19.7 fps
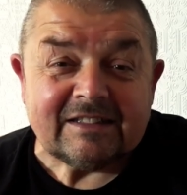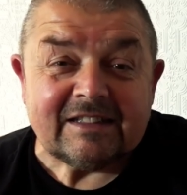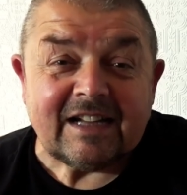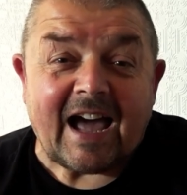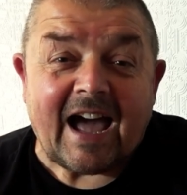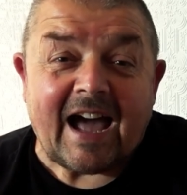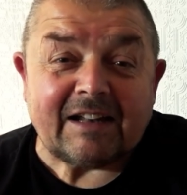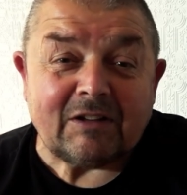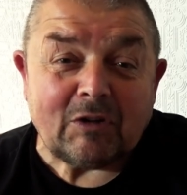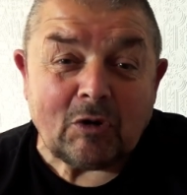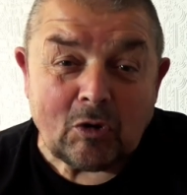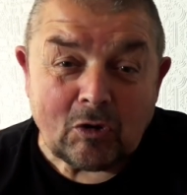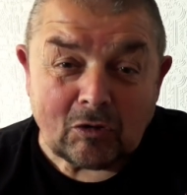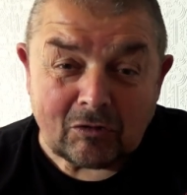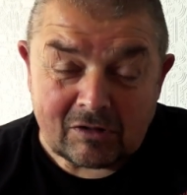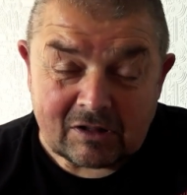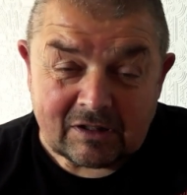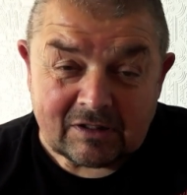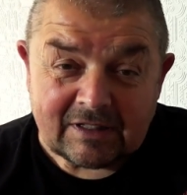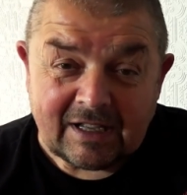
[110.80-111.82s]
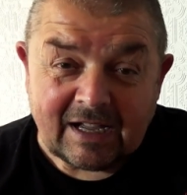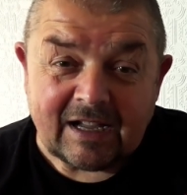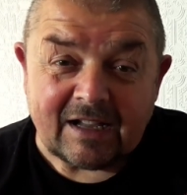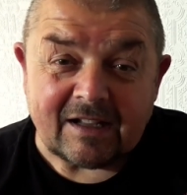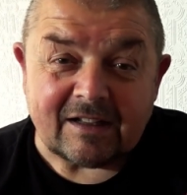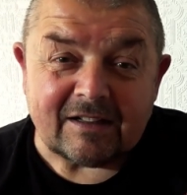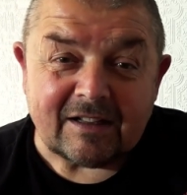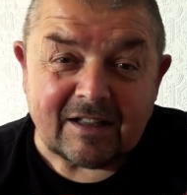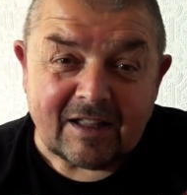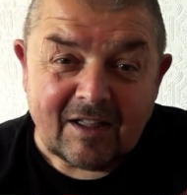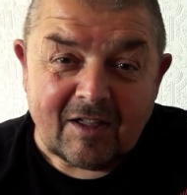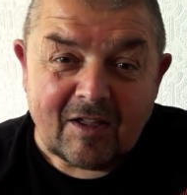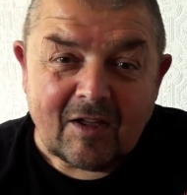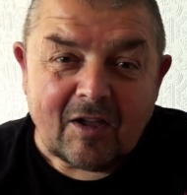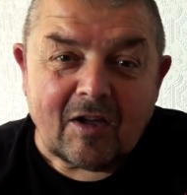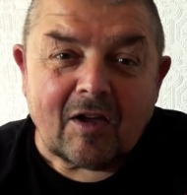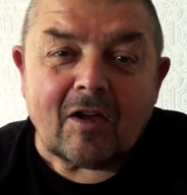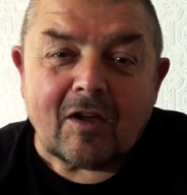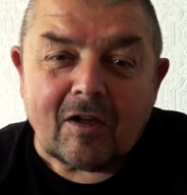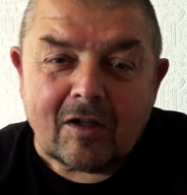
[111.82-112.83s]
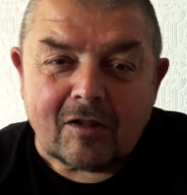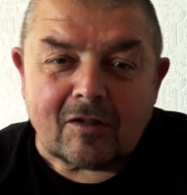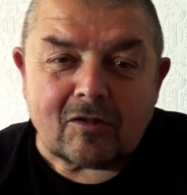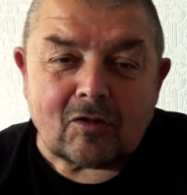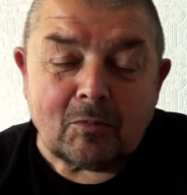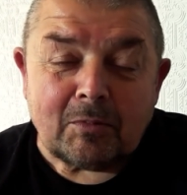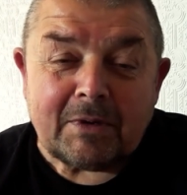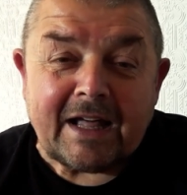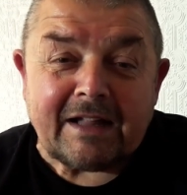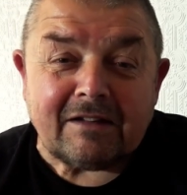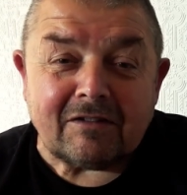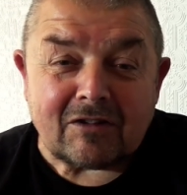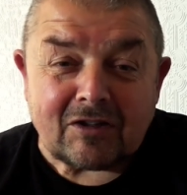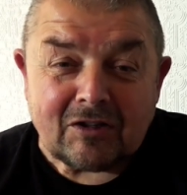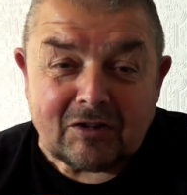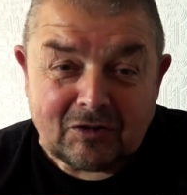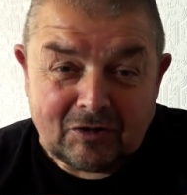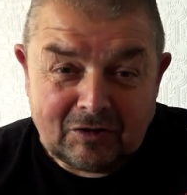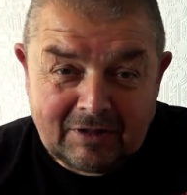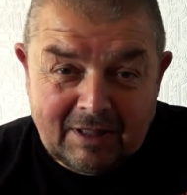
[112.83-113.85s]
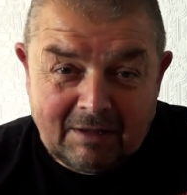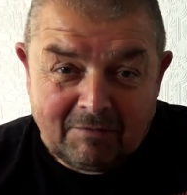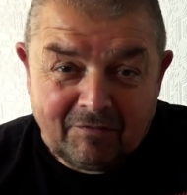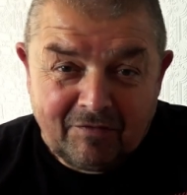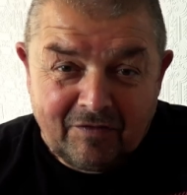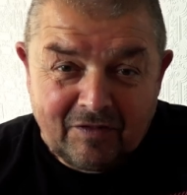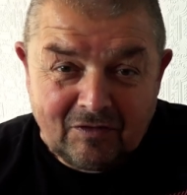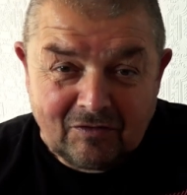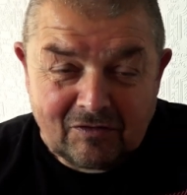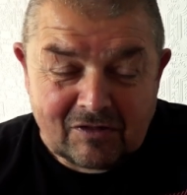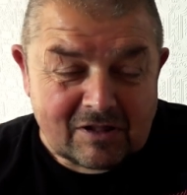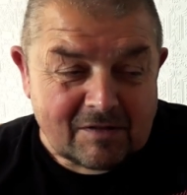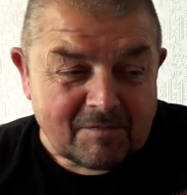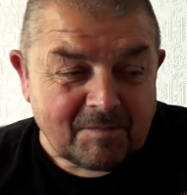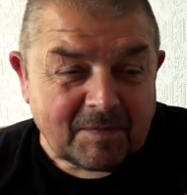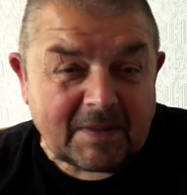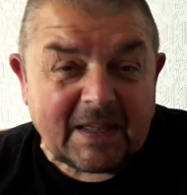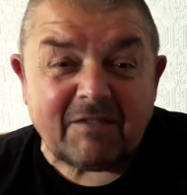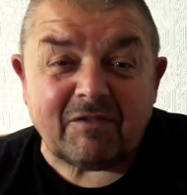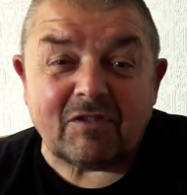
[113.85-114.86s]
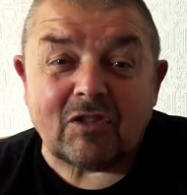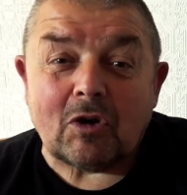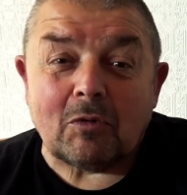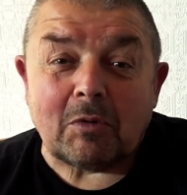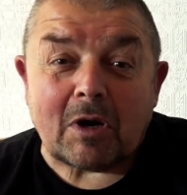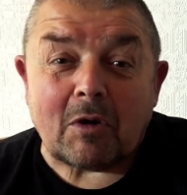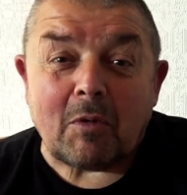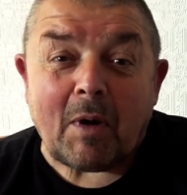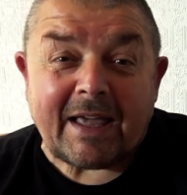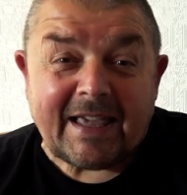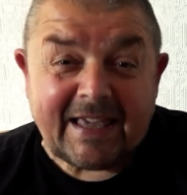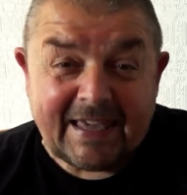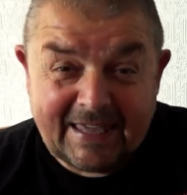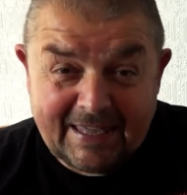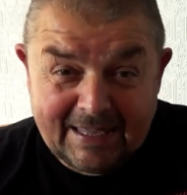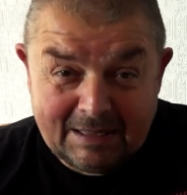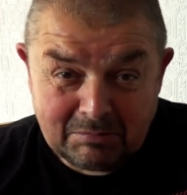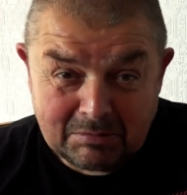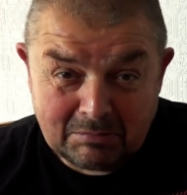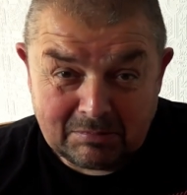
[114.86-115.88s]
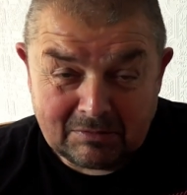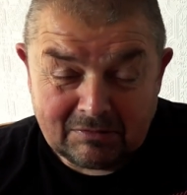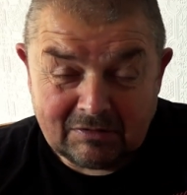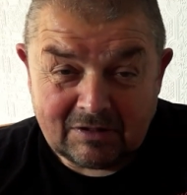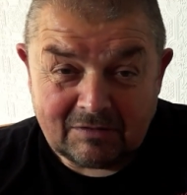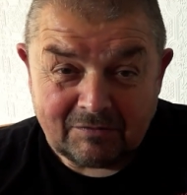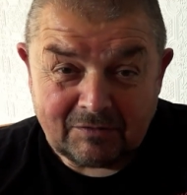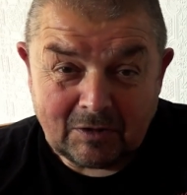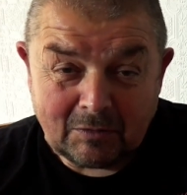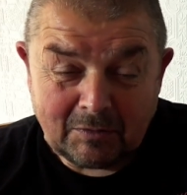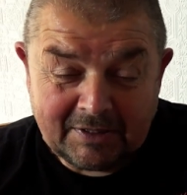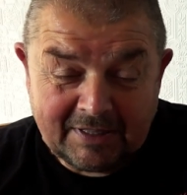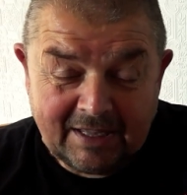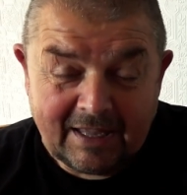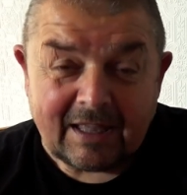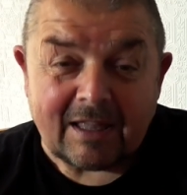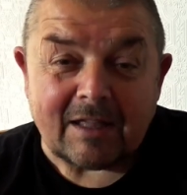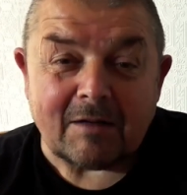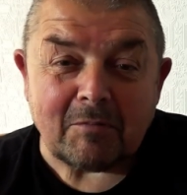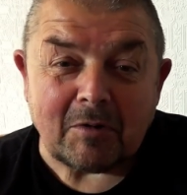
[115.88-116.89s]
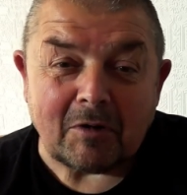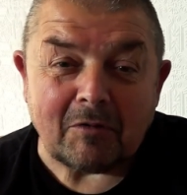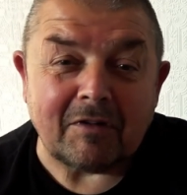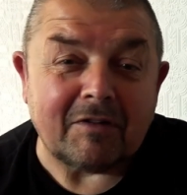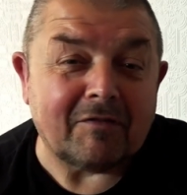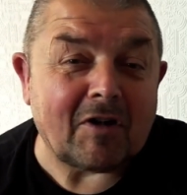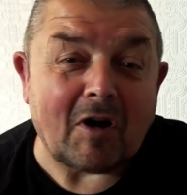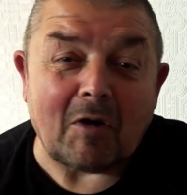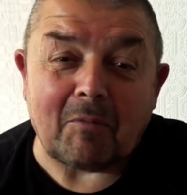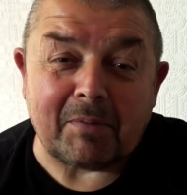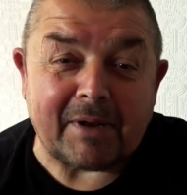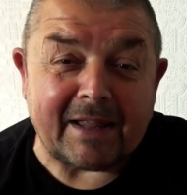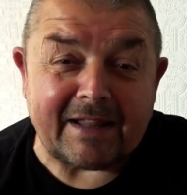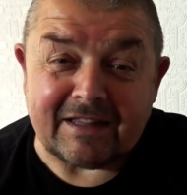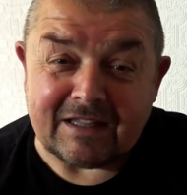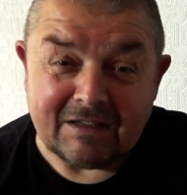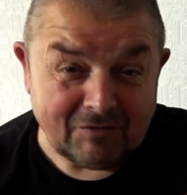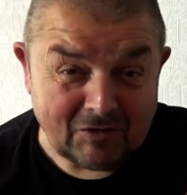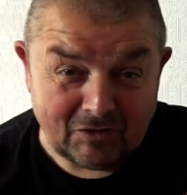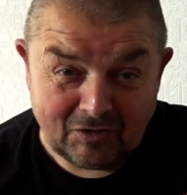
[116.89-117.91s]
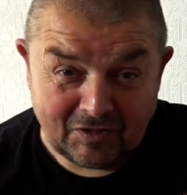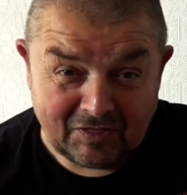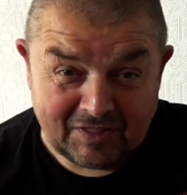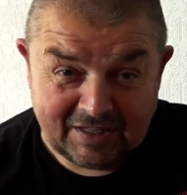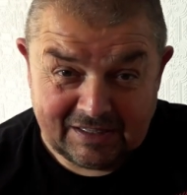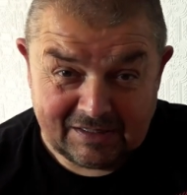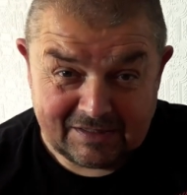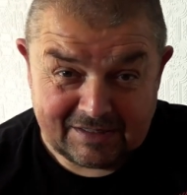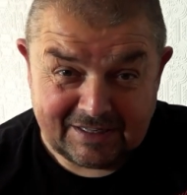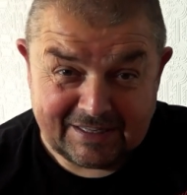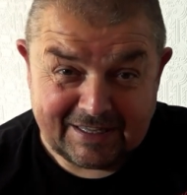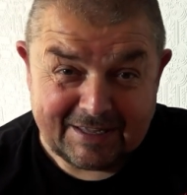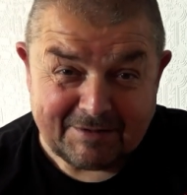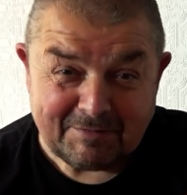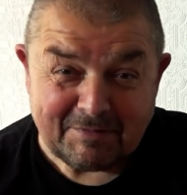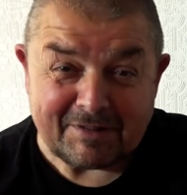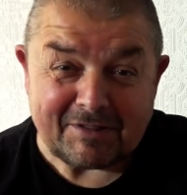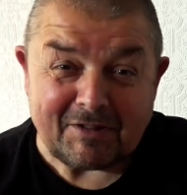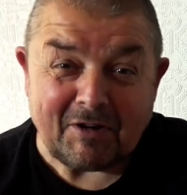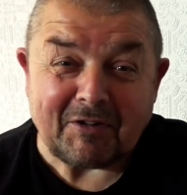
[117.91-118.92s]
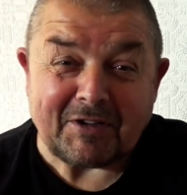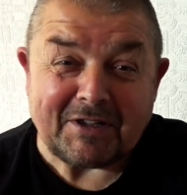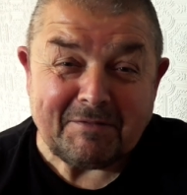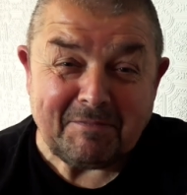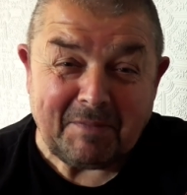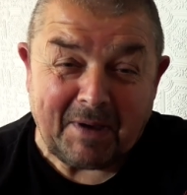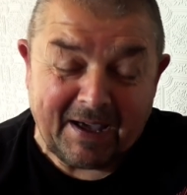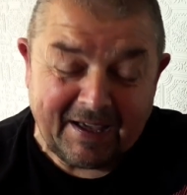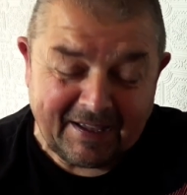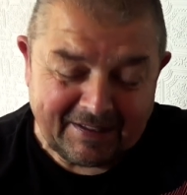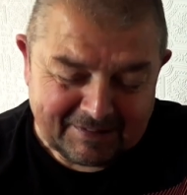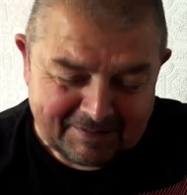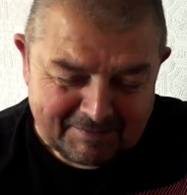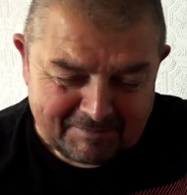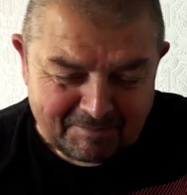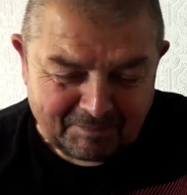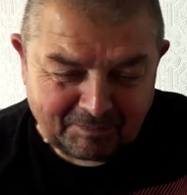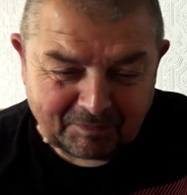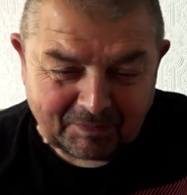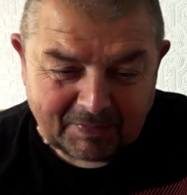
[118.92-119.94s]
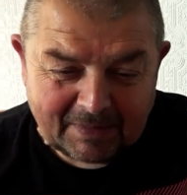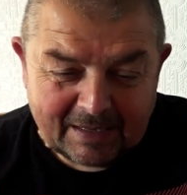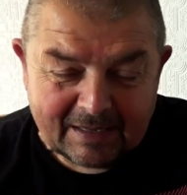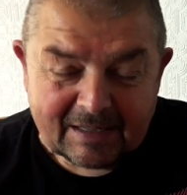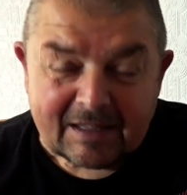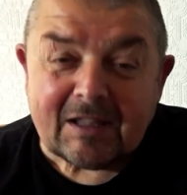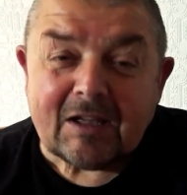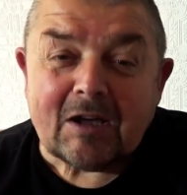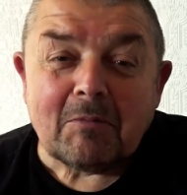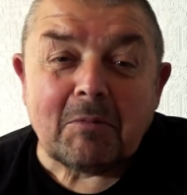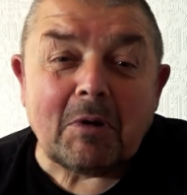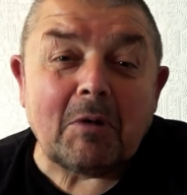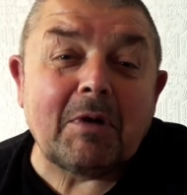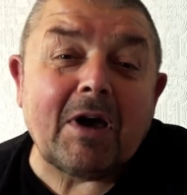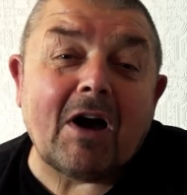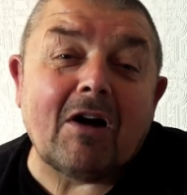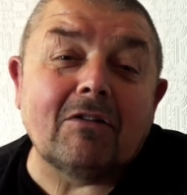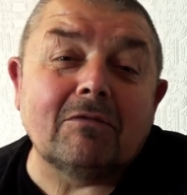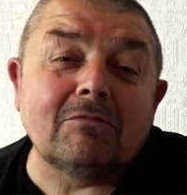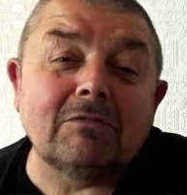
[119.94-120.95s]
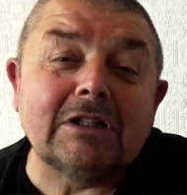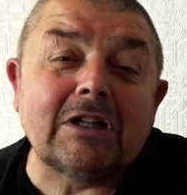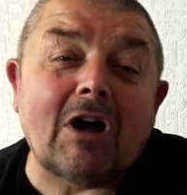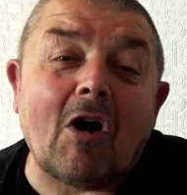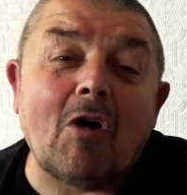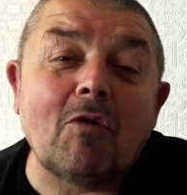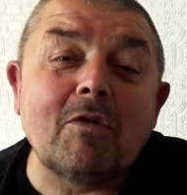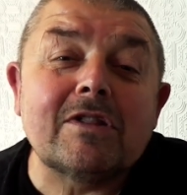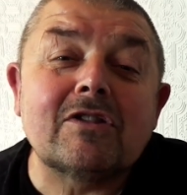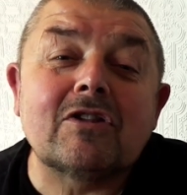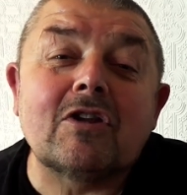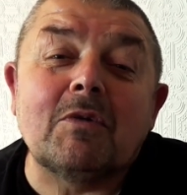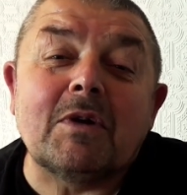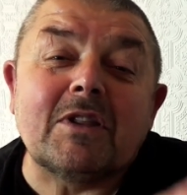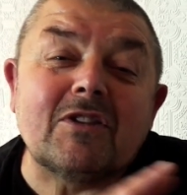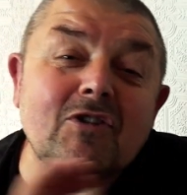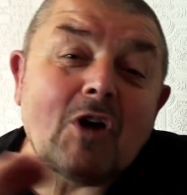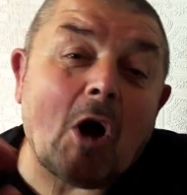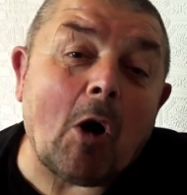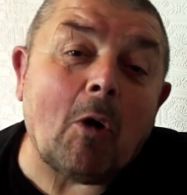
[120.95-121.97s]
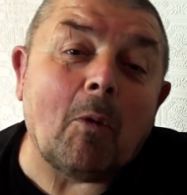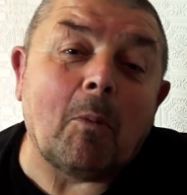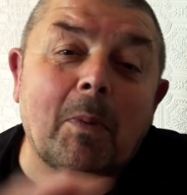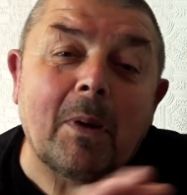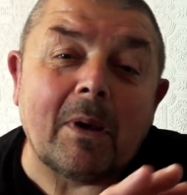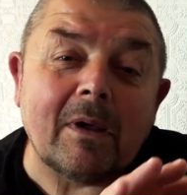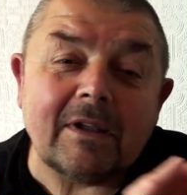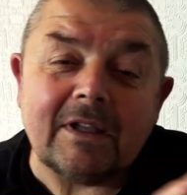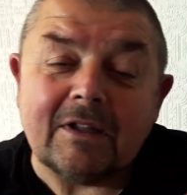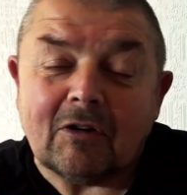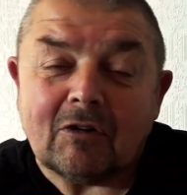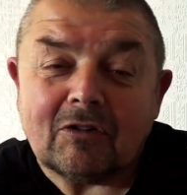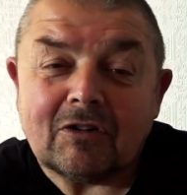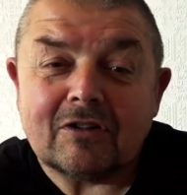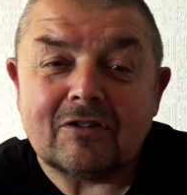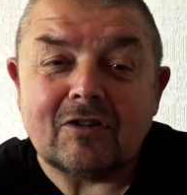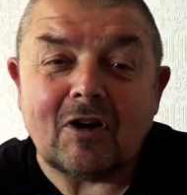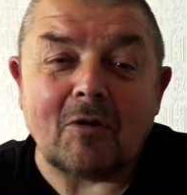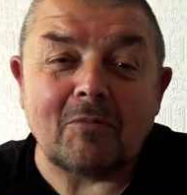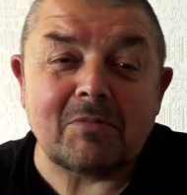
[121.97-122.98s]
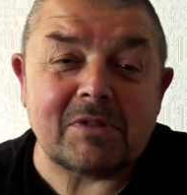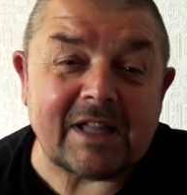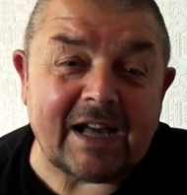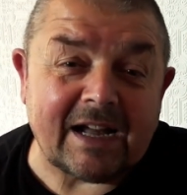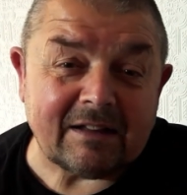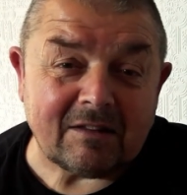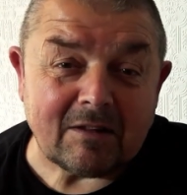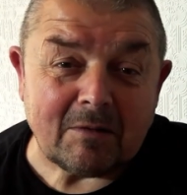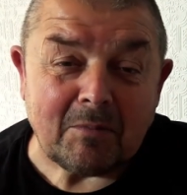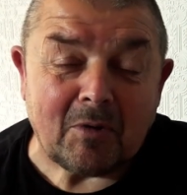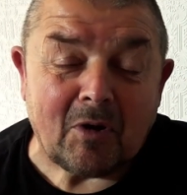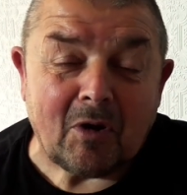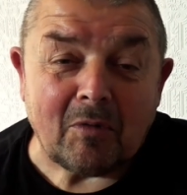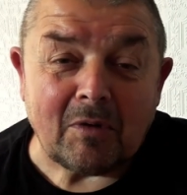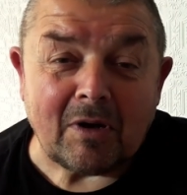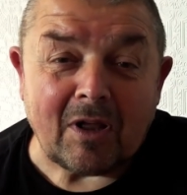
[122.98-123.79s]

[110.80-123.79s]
anodes and that, somebody else can do them for us, even though we're quite capable of doing it. But we've got plenty of other things to keep us occupied. But we'll always do a top, the top side of the boat. We'll